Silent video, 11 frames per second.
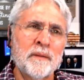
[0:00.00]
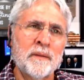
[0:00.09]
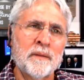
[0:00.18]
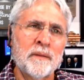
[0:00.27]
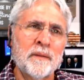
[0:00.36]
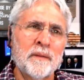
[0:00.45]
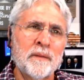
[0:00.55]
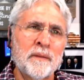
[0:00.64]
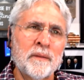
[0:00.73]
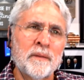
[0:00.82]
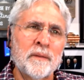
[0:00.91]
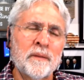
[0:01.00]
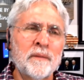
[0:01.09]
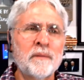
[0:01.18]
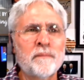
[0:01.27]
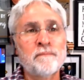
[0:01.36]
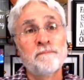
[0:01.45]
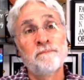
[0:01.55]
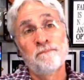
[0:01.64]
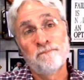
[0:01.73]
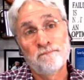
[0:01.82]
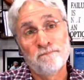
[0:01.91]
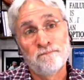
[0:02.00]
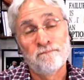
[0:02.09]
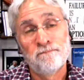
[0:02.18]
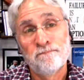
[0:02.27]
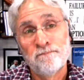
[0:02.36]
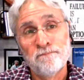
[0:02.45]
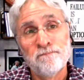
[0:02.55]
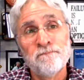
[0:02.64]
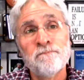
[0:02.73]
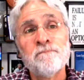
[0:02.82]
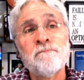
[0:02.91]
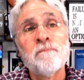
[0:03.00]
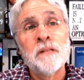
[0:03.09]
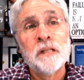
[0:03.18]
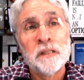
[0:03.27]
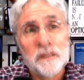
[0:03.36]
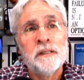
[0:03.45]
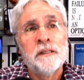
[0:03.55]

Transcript: No words are spoken by the person on screen.